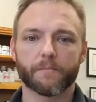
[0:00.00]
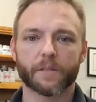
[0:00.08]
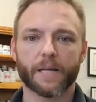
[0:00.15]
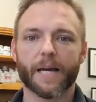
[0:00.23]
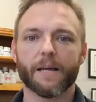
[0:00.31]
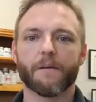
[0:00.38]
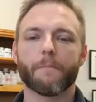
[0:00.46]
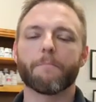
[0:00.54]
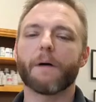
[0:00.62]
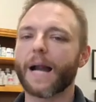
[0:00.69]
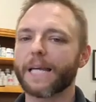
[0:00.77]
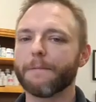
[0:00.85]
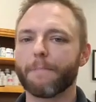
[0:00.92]
Okay,
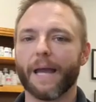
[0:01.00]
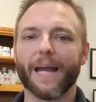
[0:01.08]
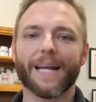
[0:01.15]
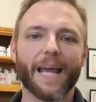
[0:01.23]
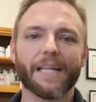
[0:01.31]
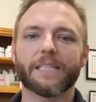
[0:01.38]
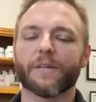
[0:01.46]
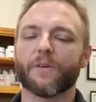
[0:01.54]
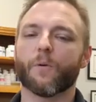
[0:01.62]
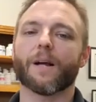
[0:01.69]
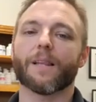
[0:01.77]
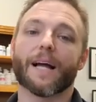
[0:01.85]
body pain, aches everywhere.